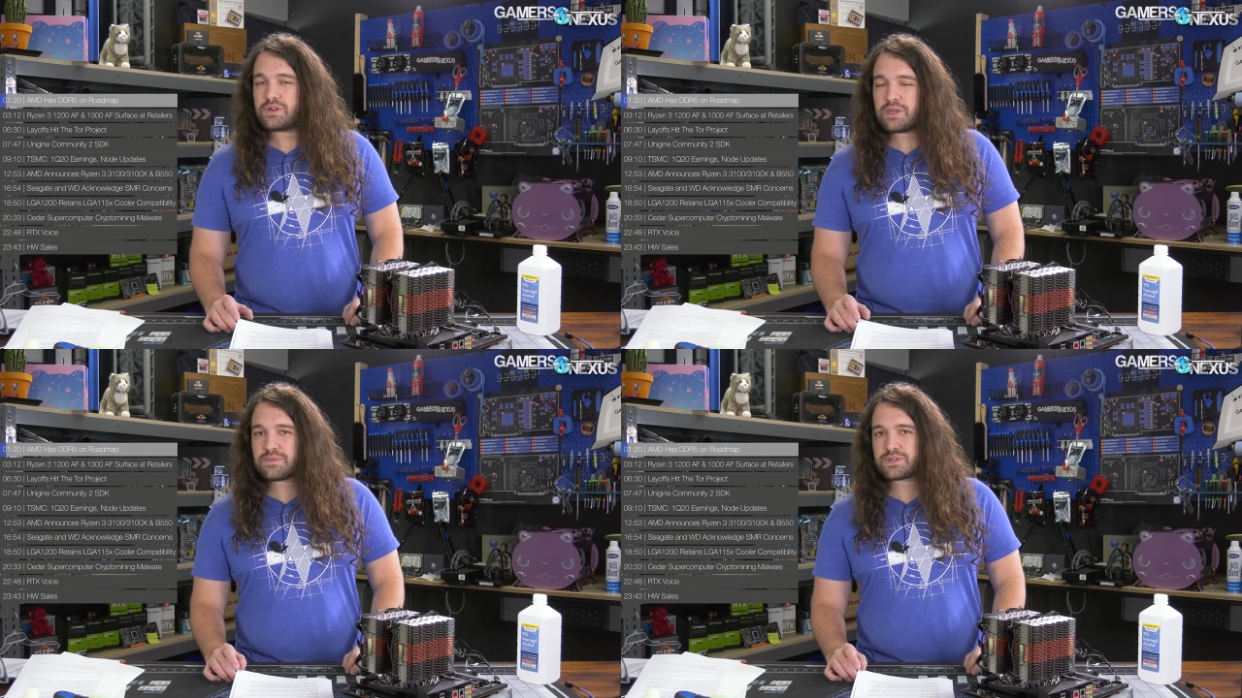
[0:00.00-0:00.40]

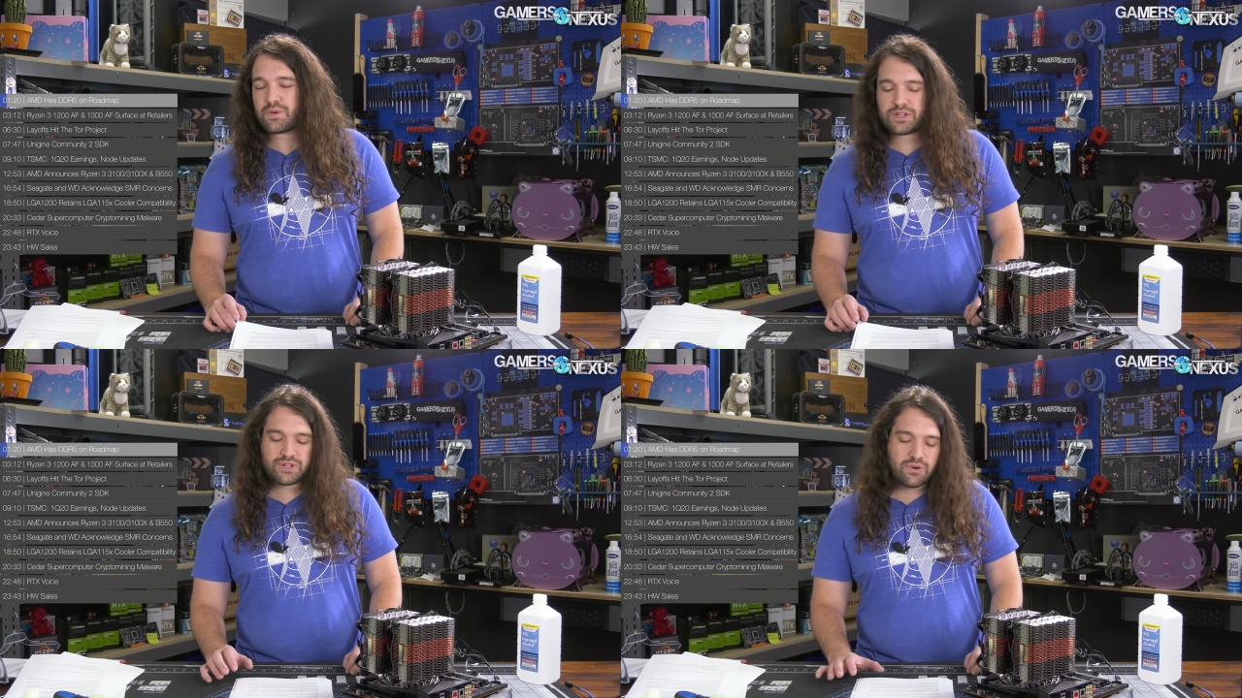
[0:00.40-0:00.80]
We'll keep this
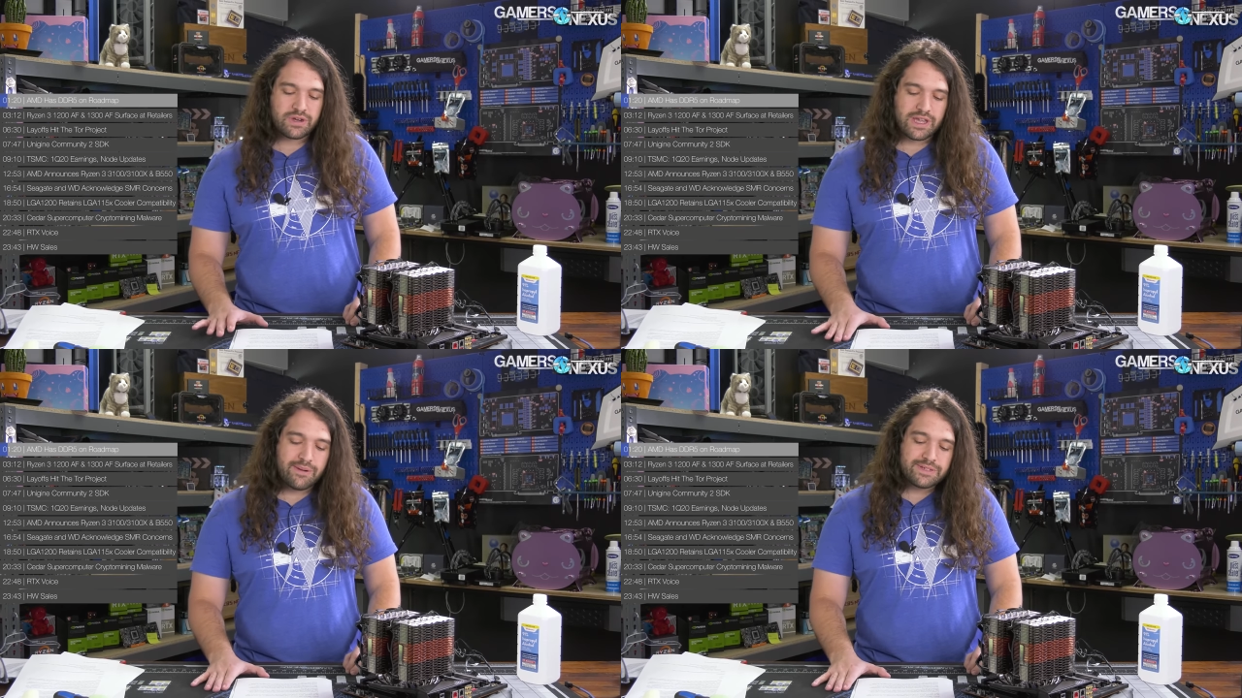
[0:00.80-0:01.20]
one
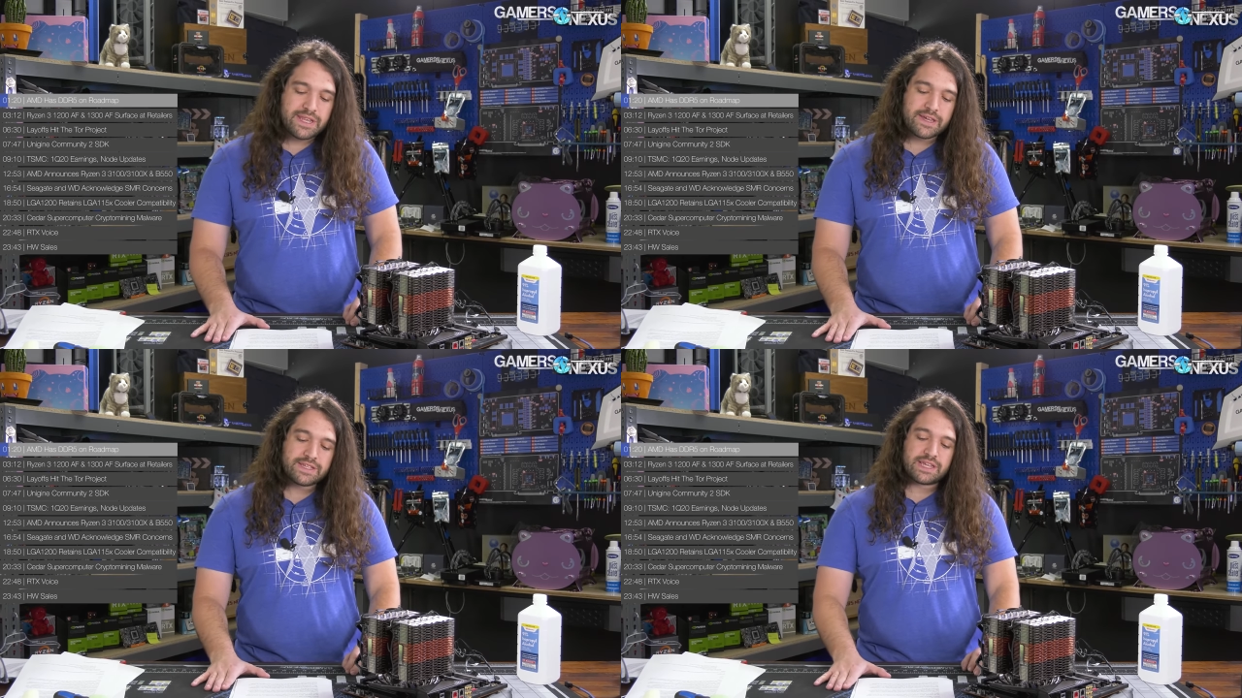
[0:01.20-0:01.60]
short. Gamers
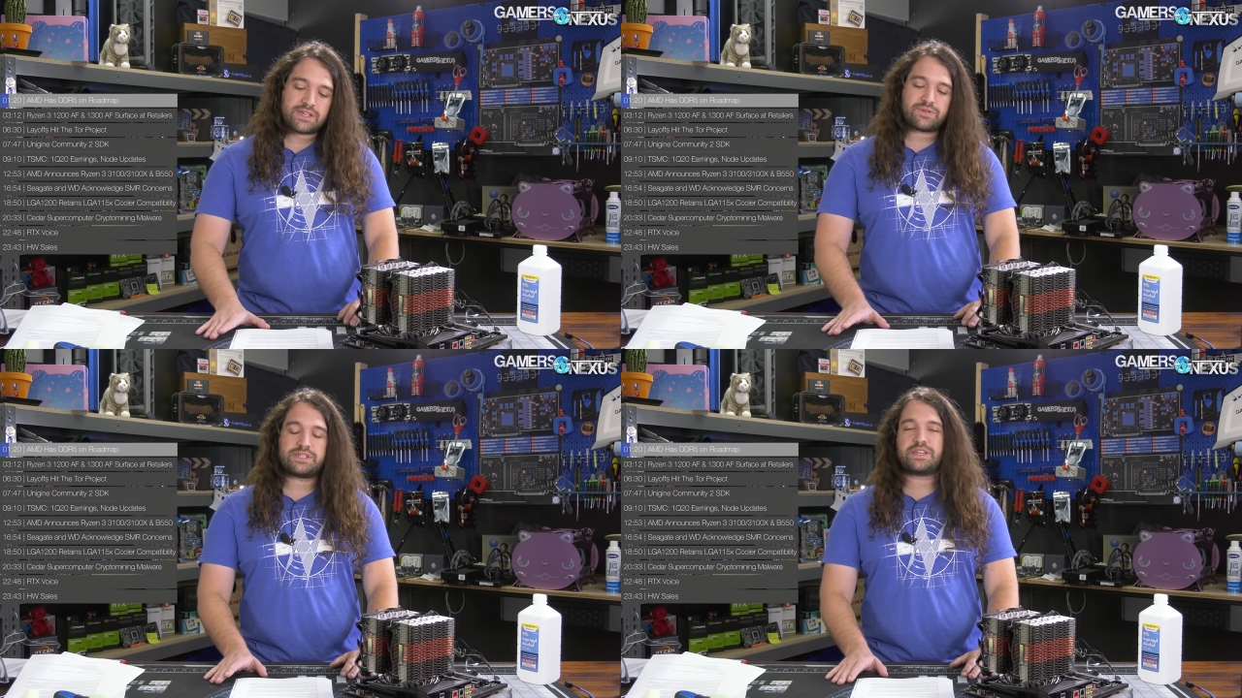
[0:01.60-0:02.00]
Nexus
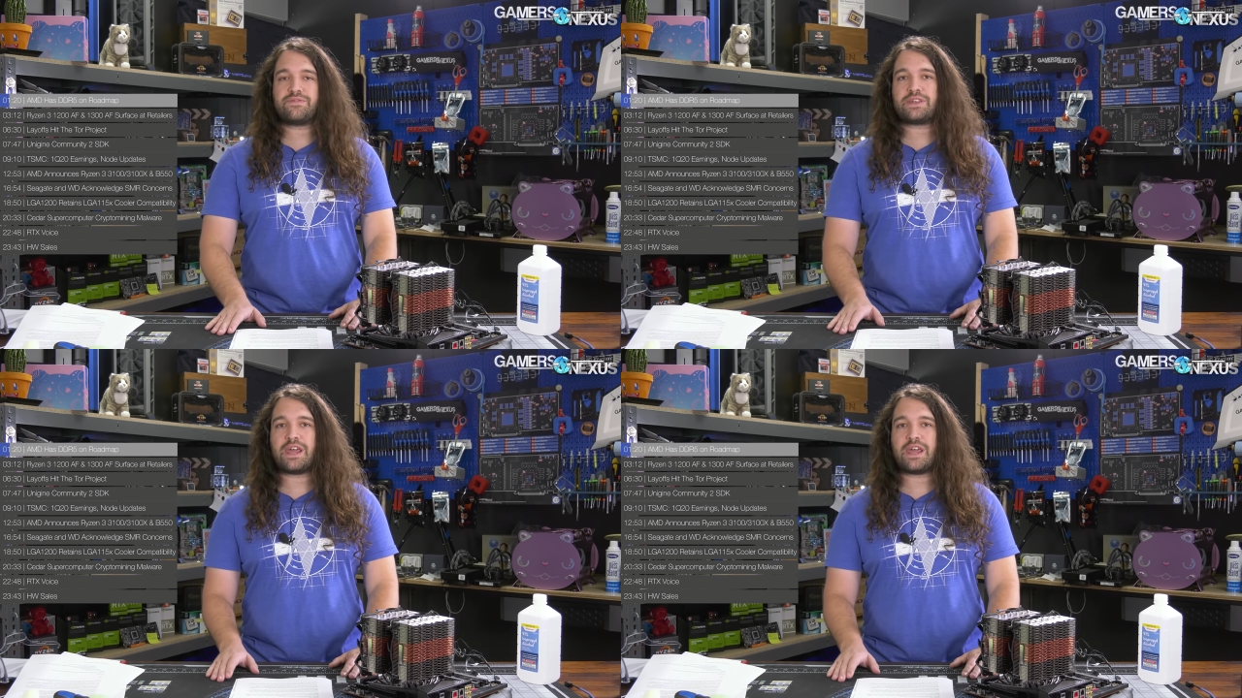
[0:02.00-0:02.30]
has received